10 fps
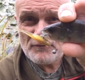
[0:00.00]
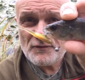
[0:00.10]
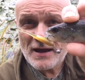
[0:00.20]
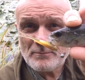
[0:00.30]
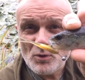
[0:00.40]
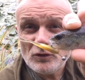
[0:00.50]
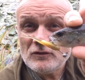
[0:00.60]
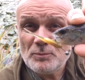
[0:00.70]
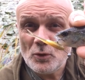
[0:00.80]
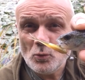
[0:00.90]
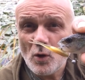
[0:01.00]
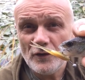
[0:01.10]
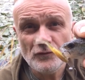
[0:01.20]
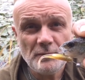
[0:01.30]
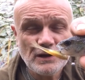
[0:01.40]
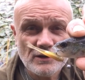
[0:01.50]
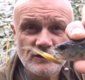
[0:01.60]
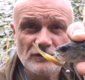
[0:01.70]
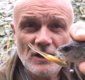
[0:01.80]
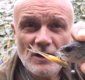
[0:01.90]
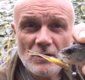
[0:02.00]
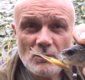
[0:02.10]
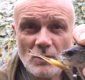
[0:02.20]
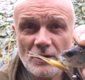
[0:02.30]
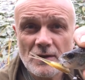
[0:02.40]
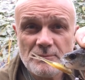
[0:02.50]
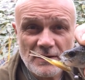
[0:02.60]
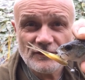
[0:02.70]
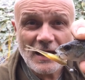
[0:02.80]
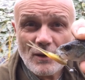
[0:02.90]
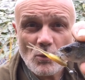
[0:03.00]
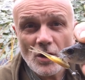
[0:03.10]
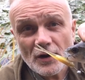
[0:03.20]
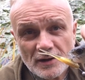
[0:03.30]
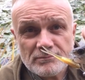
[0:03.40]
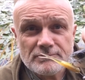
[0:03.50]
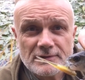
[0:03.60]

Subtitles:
in fact multiple ones, because when I miss that one I